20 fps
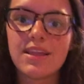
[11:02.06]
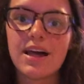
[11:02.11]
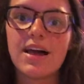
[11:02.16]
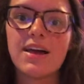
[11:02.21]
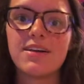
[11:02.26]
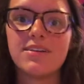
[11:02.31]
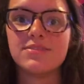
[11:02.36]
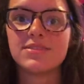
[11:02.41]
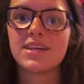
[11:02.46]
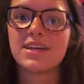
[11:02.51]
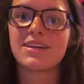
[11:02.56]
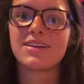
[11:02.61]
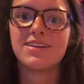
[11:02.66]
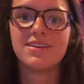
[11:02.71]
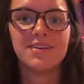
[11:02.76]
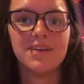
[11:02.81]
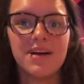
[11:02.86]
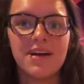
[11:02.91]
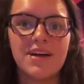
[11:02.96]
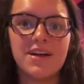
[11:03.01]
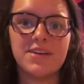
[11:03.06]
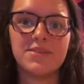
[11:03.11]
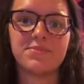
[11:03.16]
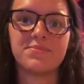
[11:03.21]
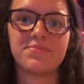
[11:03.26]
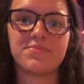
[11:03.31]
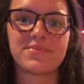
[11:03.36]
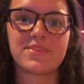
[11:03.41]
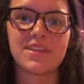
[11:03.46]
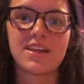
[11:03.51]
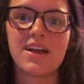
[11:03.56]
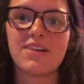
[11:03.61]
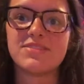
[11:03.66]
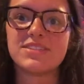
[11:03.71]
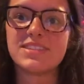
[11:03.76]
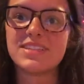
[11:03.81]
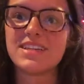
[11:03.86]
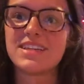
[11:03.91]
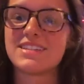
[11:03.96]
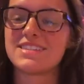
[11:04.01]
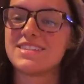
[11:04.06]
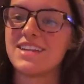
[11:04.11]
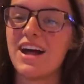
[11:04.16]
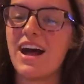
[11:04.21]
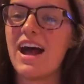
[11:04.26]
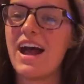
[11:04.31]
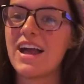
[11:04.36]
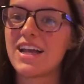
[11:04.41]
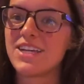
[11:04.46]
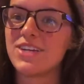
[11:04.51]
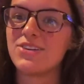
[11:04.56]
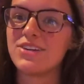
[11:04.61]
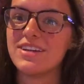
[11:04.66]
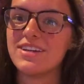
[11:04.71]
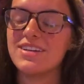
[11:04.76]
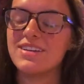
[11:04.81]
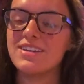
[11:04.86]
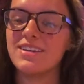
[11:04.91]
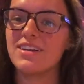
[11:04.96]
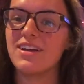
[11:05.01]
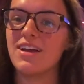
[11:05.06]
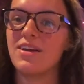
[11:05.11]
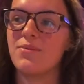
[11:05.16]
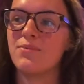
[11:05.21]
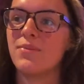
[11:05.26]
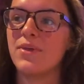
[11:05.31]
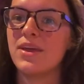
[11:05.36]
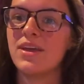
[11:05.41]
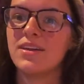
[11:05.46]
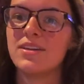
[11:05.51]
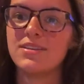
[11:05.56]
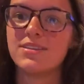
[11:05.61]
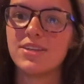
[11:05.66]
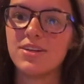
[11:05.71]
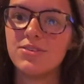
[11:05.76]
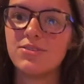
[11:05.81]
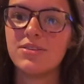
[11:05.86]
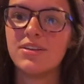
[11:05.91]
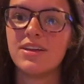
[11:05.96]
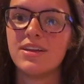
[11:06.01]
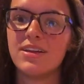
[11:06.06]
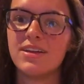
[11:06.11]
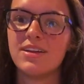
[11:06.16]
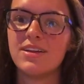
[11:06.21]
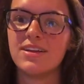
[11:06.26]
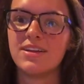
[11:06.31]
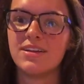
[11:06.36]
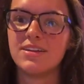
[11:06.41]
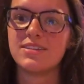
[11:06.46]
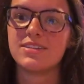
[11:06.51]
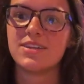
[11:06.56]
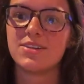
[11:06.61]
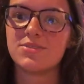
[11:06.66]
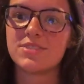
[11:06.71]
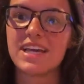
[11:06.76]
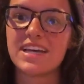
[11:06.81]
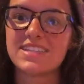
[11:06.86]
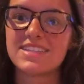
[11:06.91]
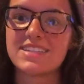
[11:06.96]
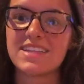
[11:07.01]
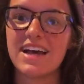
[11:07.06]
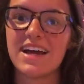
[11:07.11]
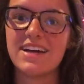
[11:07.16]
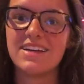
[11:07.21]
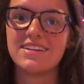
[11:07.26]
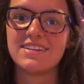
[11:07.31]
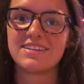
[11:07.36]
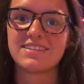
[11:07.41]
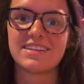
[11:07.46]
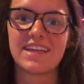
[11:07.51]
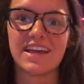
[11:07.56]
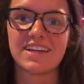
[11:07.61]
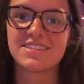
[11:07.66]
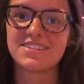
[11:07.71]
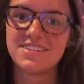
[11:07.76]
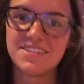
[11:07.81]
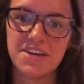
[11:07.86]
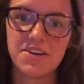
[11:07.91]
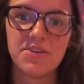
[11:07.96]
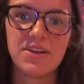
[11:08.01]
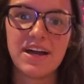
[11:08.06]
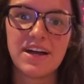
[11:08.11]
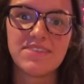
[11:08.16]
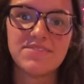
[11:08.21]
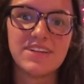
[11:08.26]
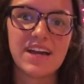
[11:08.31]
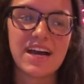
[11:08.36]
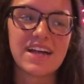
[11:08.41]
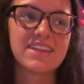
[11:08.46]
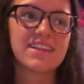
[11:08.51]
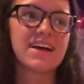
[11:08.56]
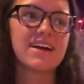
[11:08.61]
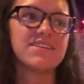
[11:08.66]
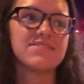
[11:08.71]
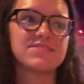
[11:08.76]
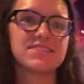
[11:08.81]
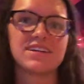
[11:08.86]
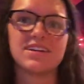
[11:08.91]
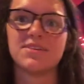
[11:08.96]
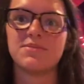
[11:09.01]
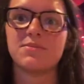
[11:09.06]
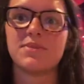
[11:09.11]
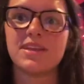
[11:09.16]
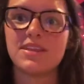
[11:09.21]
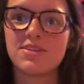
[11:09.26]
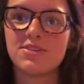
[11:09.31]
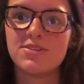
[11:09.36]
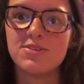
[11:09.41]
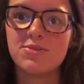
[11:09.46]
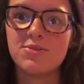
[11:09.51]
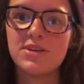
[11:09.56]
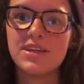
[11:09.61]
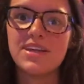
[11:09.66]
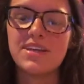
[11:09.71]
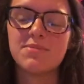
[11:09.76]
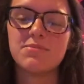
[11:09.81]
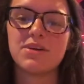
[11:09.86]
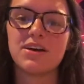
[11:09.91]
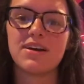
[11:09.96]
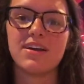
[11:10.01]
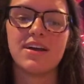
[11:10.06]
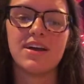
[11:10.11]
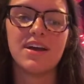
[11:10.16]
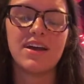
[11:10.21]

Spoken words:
lives. Like, obviously that's not accurate. Don't test that. Cats don't have 9 lives. Neither do we. But